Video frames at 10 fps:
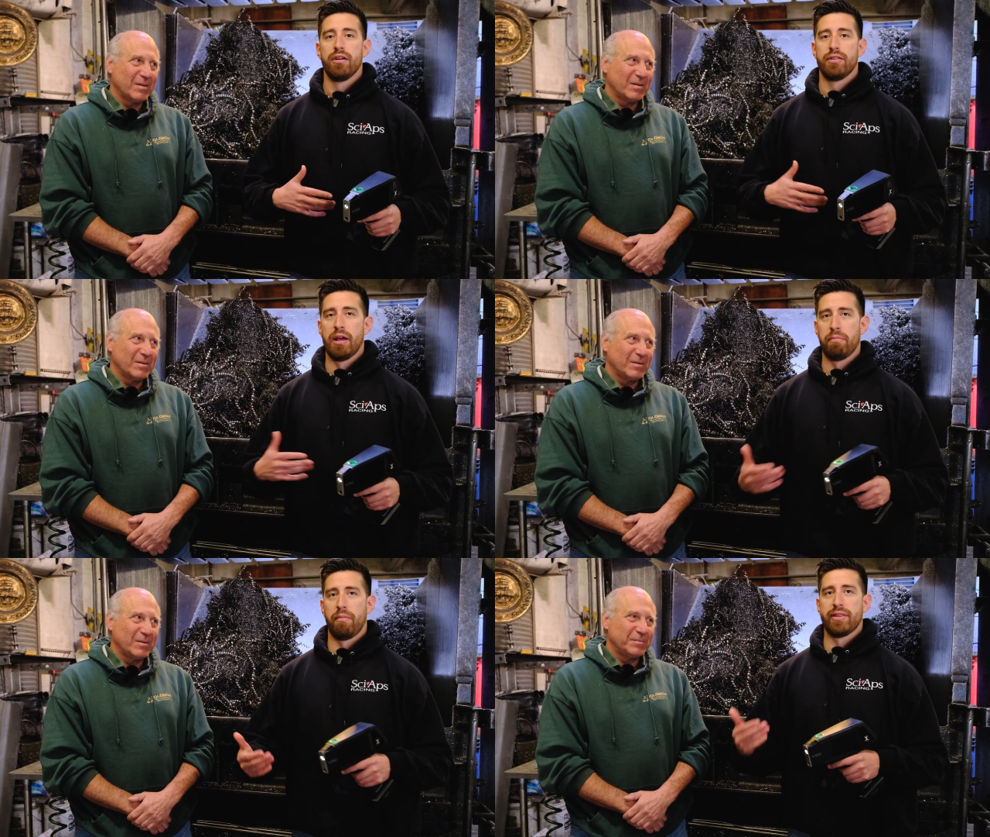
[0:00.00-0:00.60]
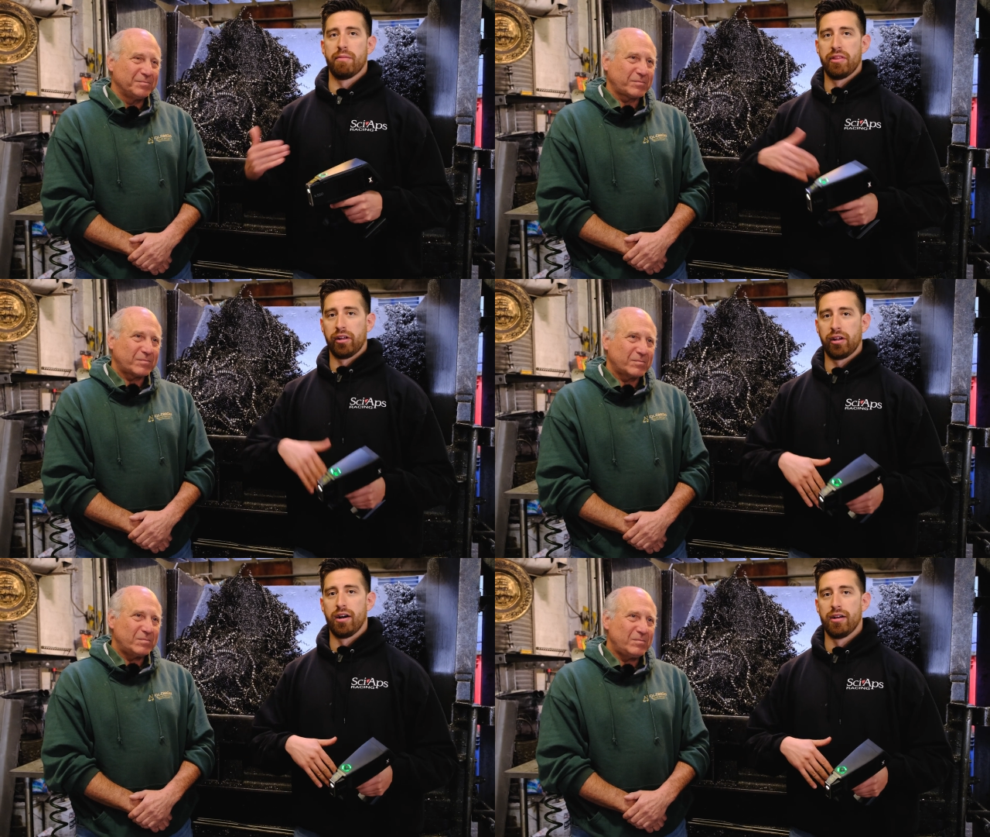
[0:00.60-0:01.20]
Speaker 1: to implement them in the
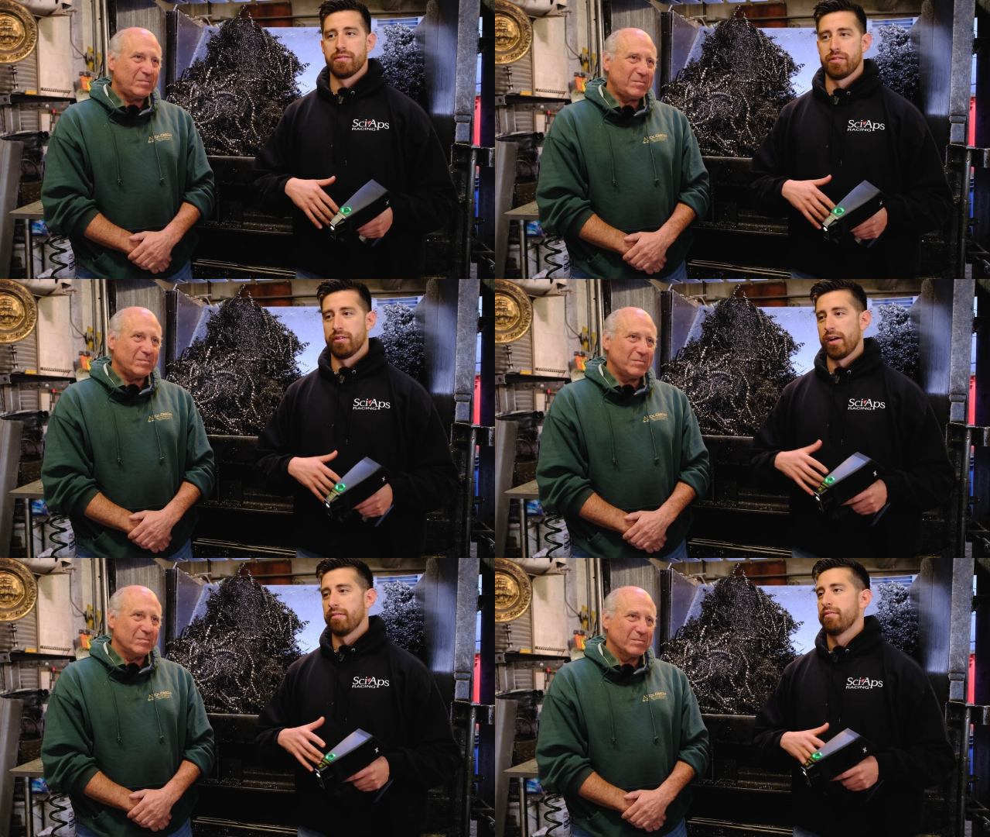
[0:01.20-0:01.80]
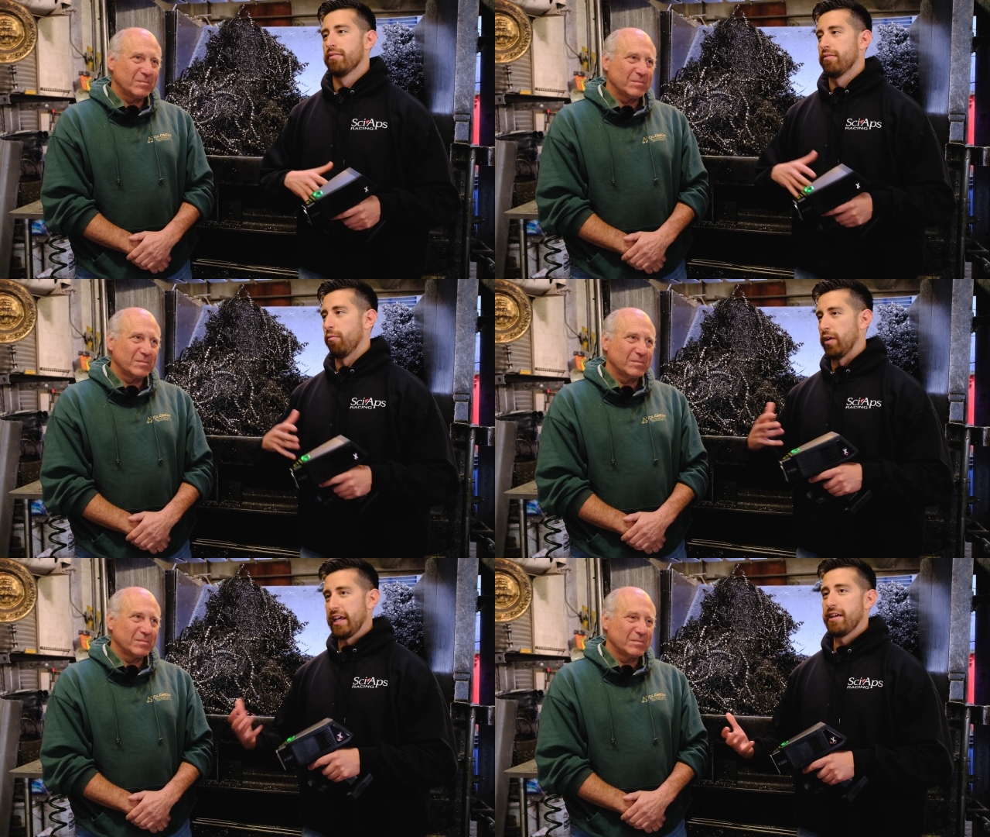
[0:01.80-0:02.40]
gun, so that
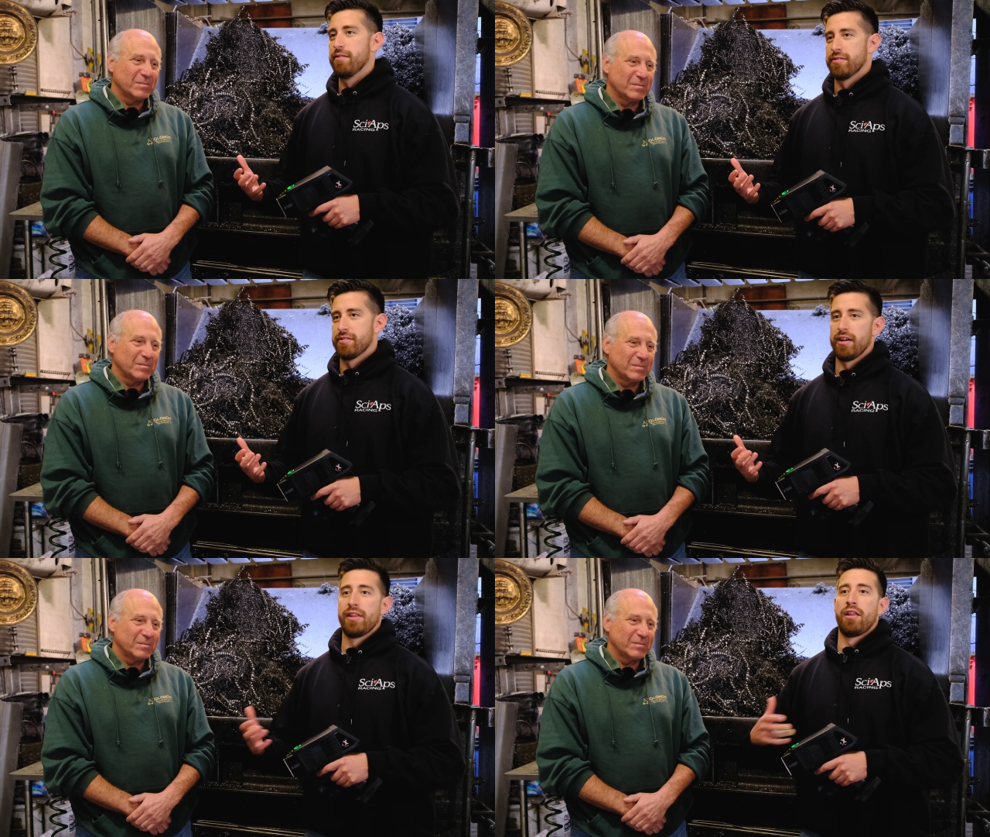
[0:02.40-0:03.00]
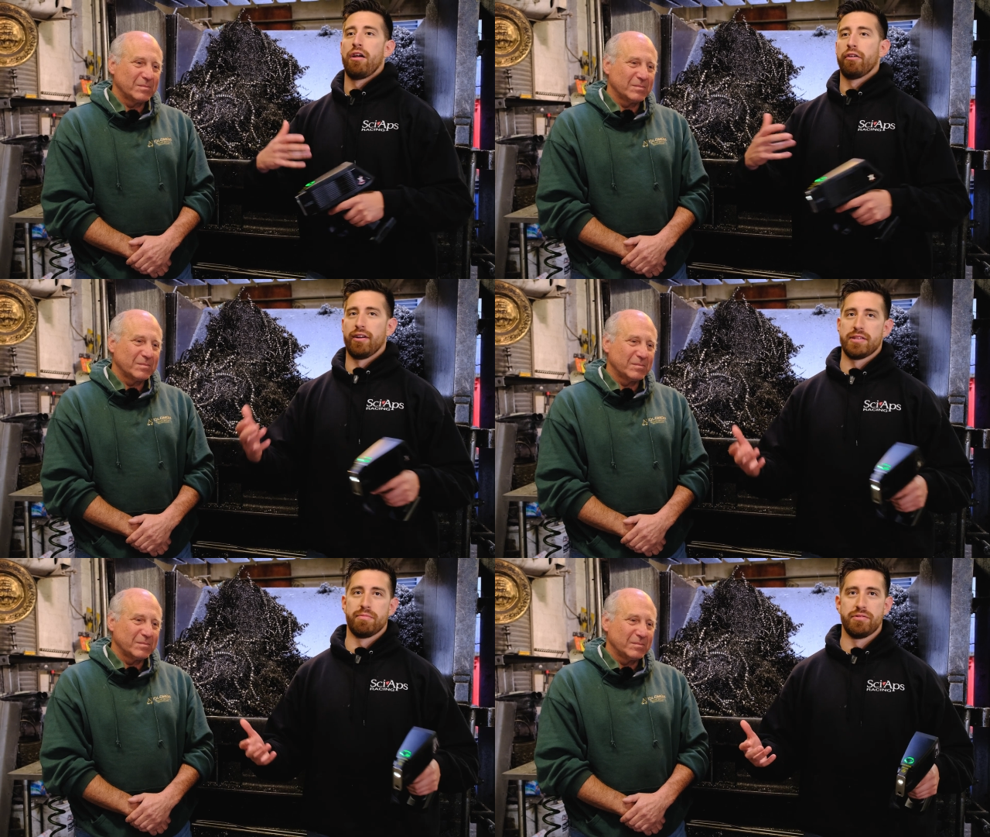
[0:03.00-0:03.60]
when he uses it and then other
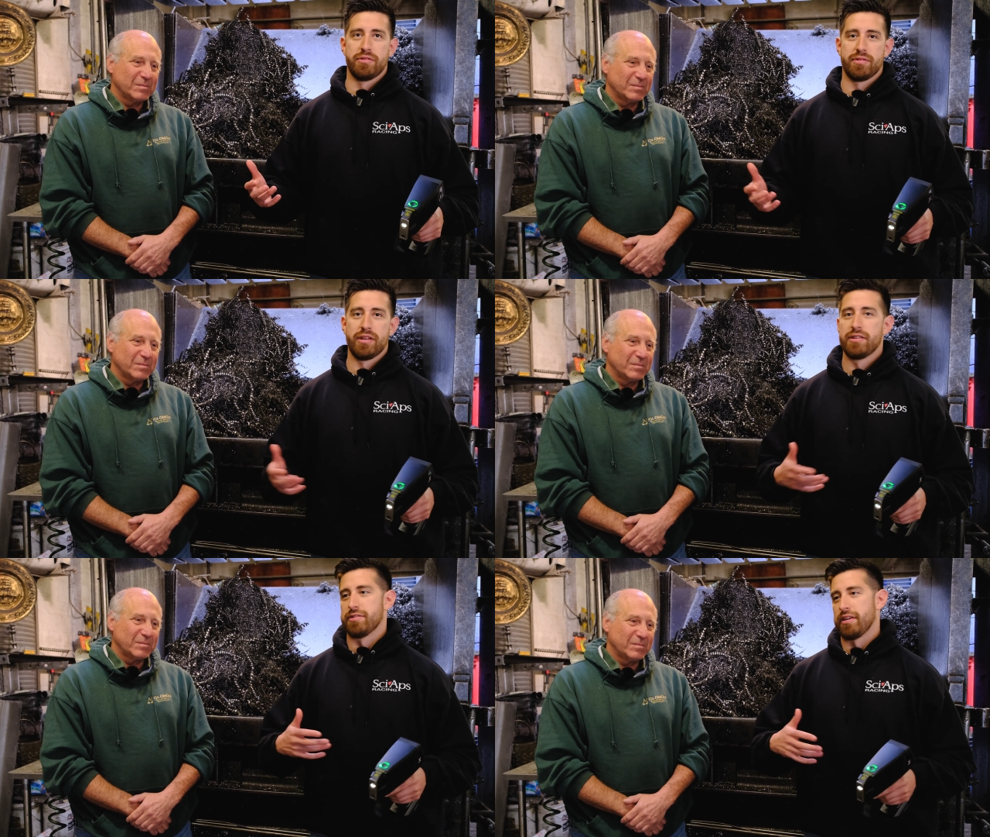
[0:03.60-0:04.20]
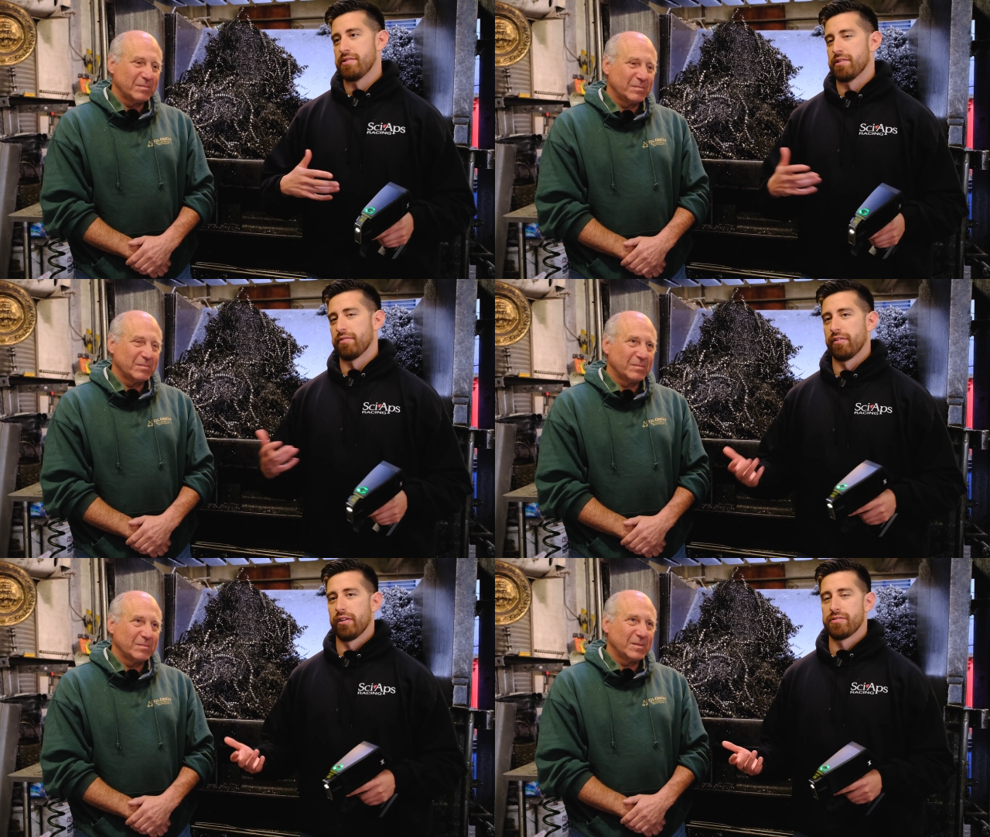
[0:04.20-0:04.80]
customers use it, it's just easier
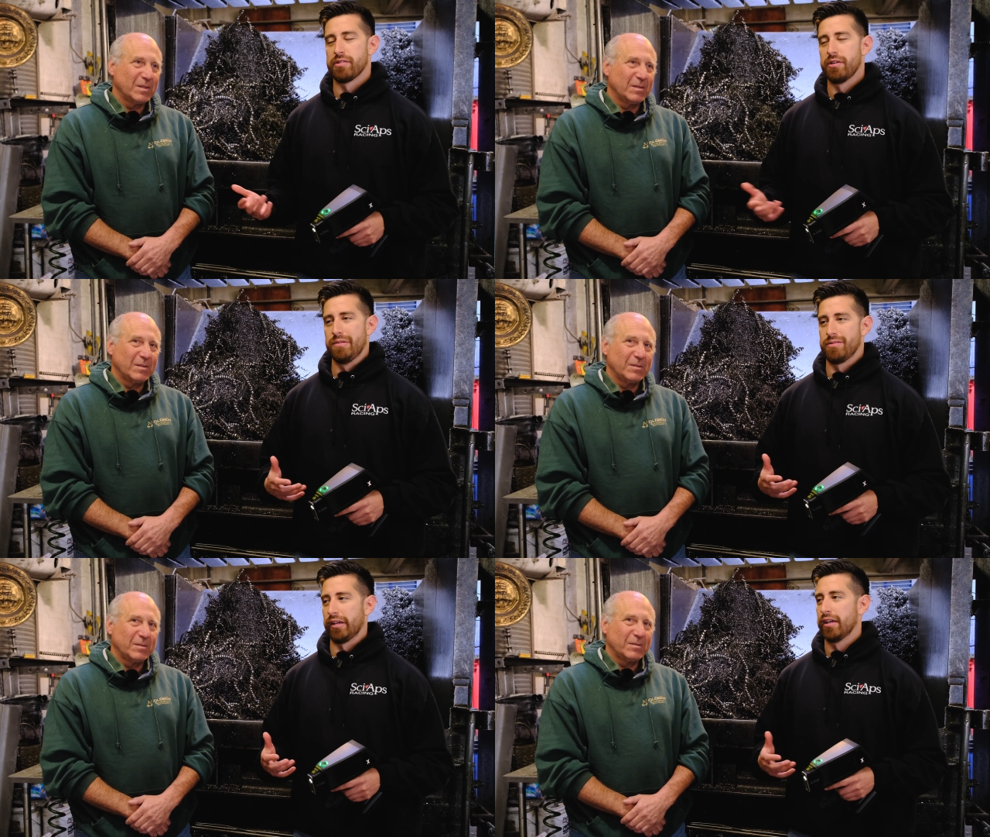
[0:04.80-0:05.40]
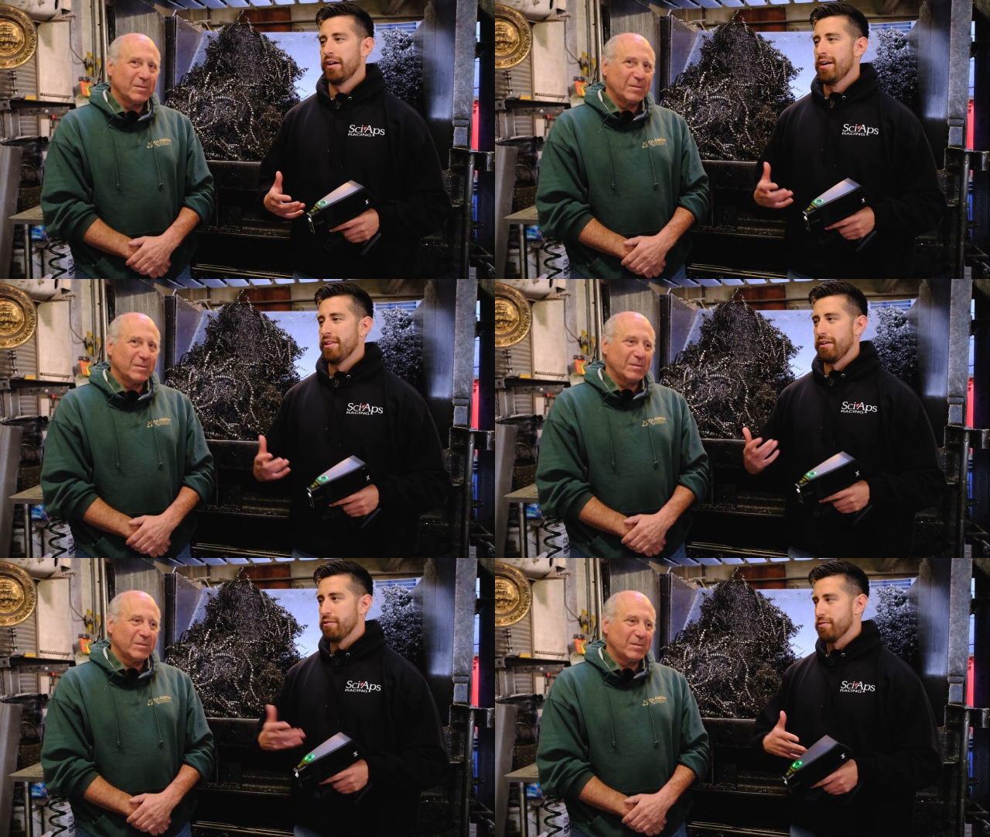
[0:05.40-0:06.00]
for this to use. Like
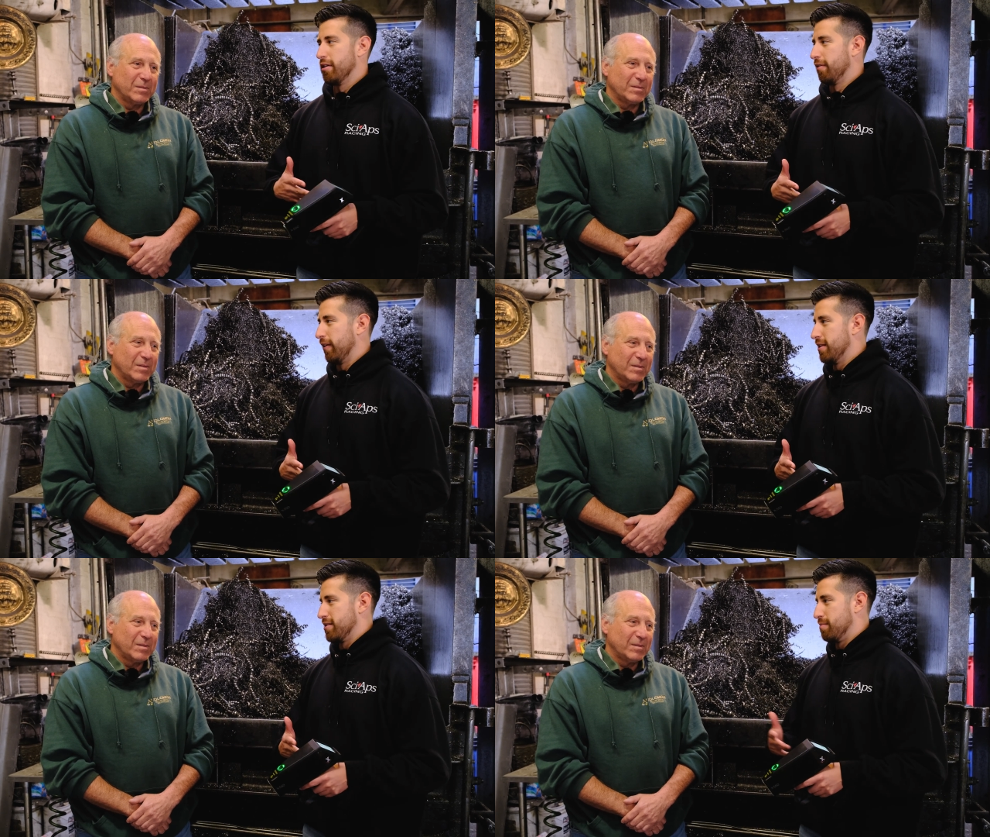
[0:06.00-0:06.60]
the user interface